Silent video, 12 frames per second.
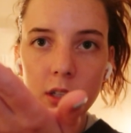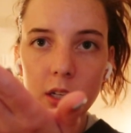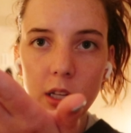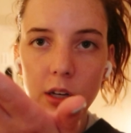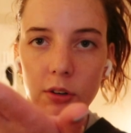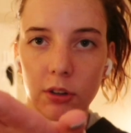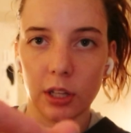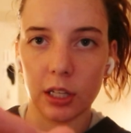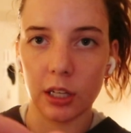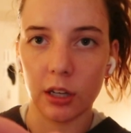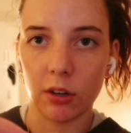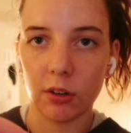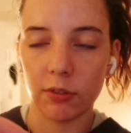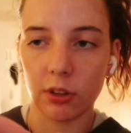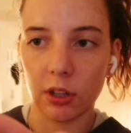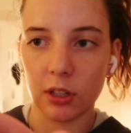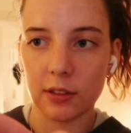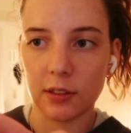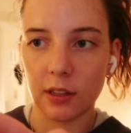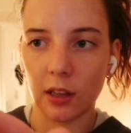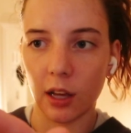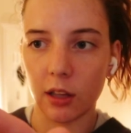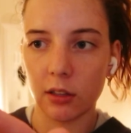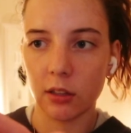I don't really know if you can see
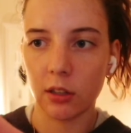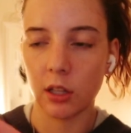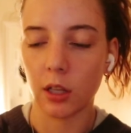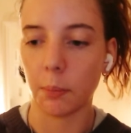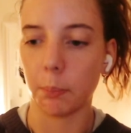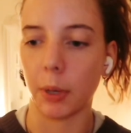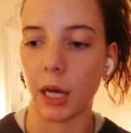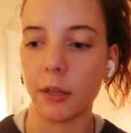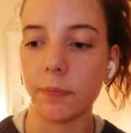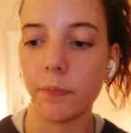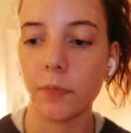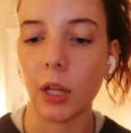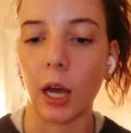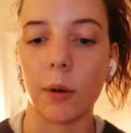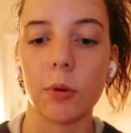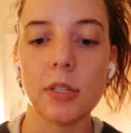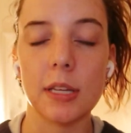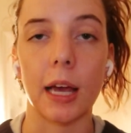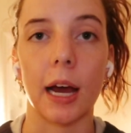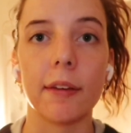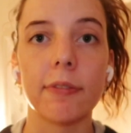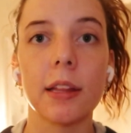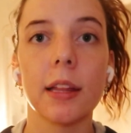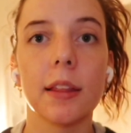that but I will say I
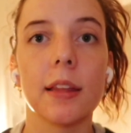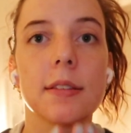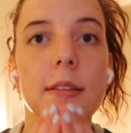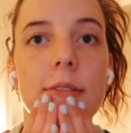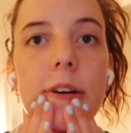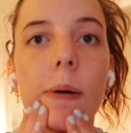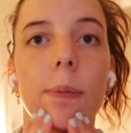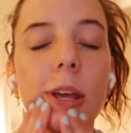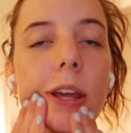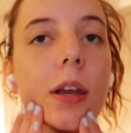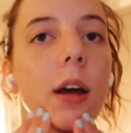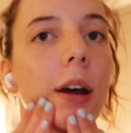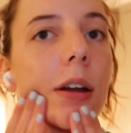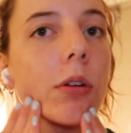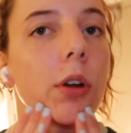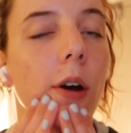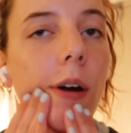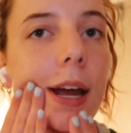feel like this is helping I don't know